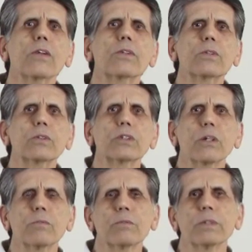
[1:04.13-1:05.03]
through
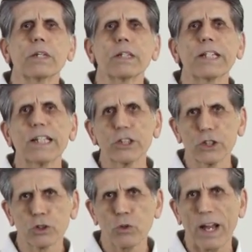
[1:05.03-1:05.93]
some
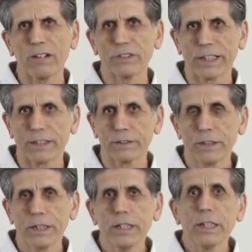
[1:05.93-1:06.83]
occasional traveling
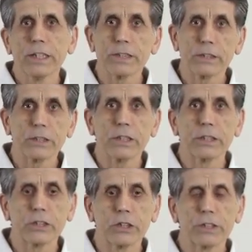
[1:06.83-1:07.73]

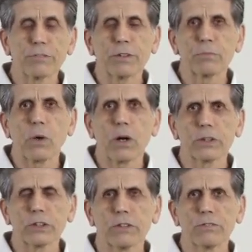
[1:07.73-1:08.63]
into different
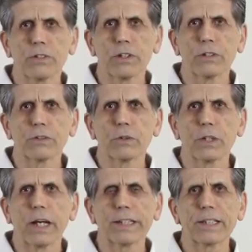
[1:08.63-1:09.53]
parts of the
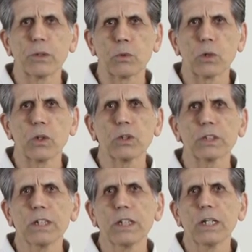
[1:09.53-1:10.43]
Aikido
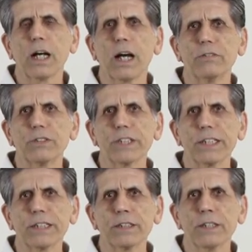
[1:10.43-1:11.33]
world. I've
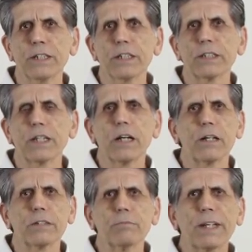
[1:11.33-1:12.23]
seen
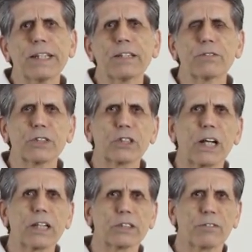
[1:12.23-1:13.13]
many different
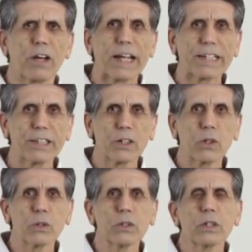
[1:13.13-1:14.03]
styles of
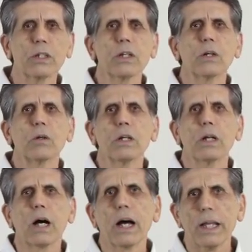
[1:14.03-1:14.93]
Aikido.
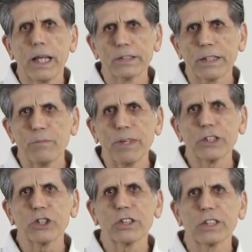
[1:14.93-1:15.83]
As I
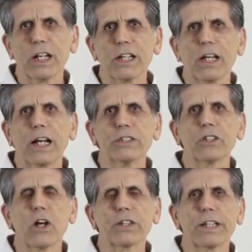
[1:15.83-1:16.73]
mentioned, I
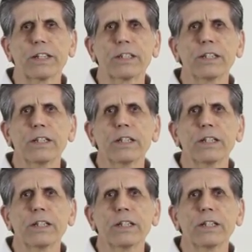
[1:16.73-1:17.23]
saw that